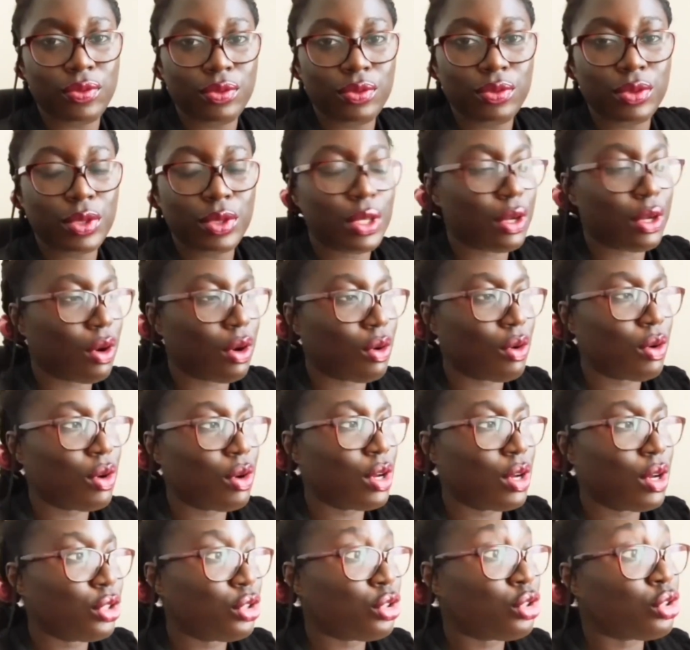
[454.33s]
You know,
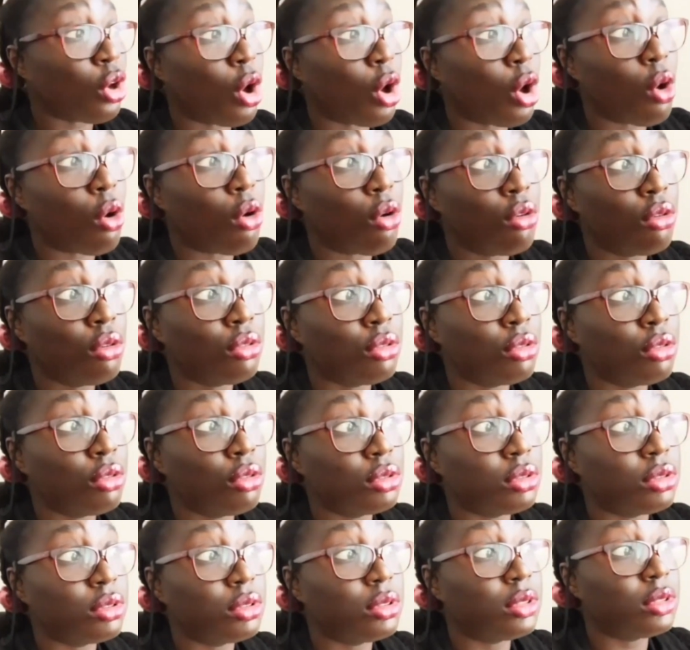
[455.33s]
so
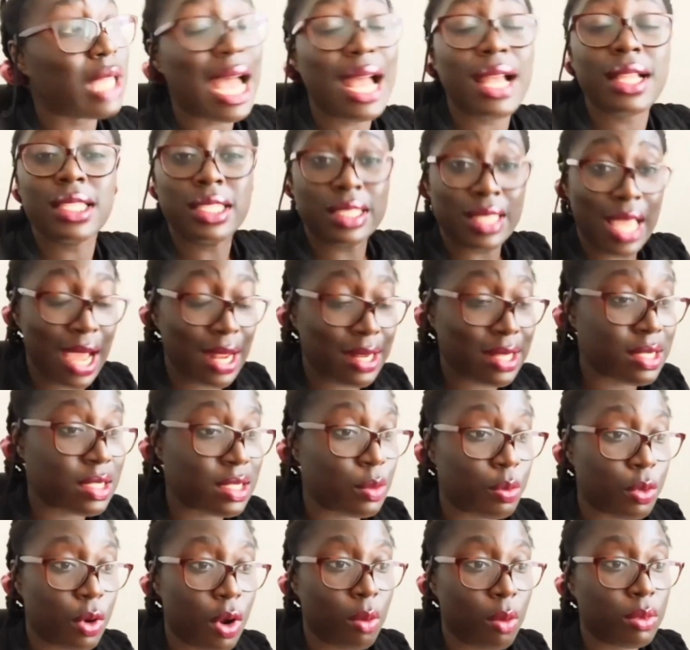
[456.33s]
that that is the
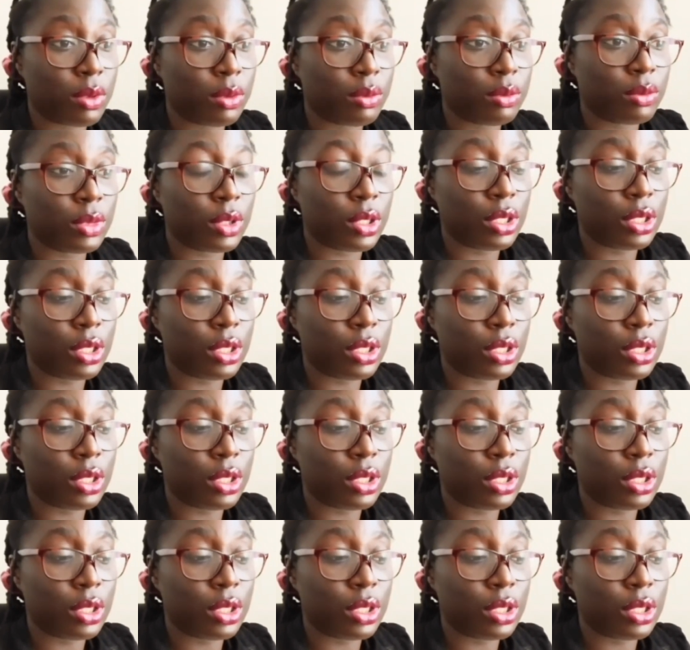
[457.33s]
problem.